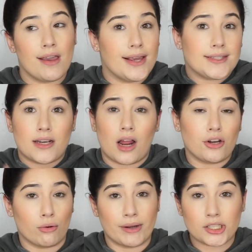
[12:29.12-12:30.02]
Is it
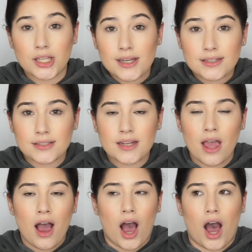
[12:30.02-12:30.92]
on your wish list?
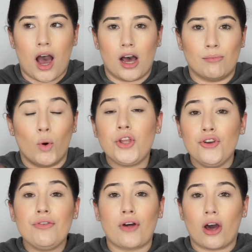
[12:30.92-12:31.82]
What
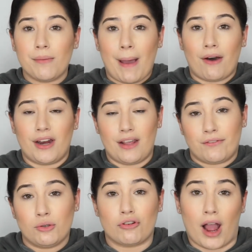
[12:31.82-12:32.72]
you thought about it
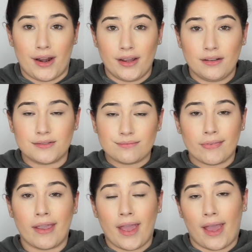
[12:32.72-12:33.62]
if you tried it?
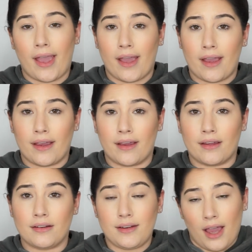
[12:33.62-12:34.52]

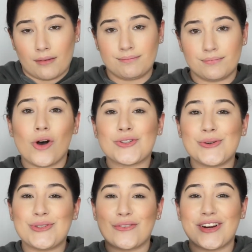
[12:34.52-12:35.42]
And yeah,
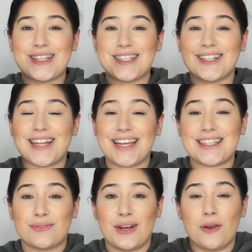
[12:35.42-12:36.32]
also don't forget to like
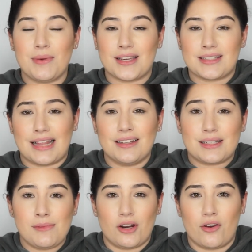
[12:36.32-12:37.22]
this video, because that
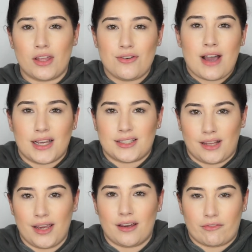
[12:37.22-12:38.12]
lets me know that you guys
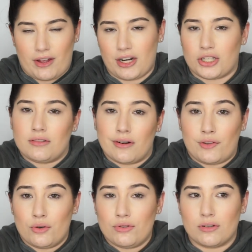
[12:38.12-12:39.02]
like foundation
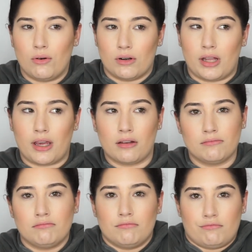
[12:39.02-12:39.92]
reviews, or like
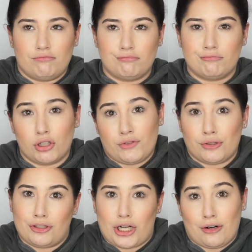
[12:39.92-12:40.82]

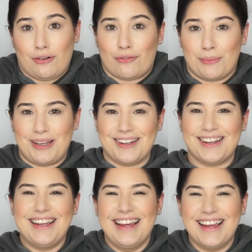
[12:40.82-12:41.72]
reviews in general for me.